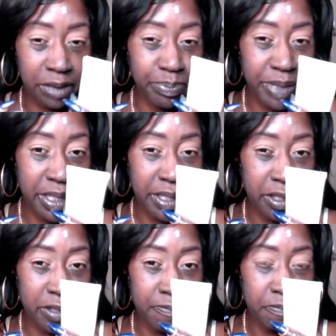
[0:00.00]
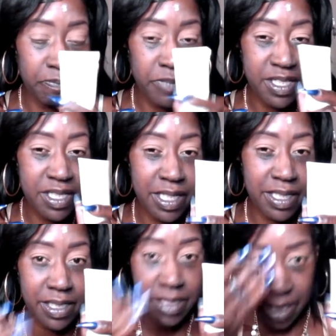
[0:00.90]
cost me
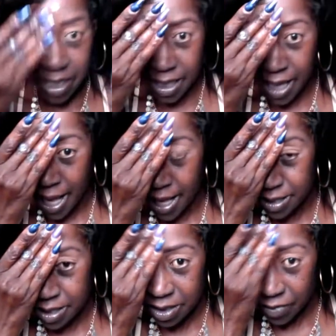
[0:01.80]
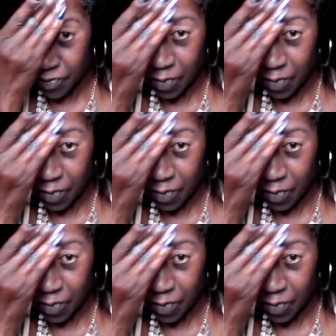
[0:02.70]
16 at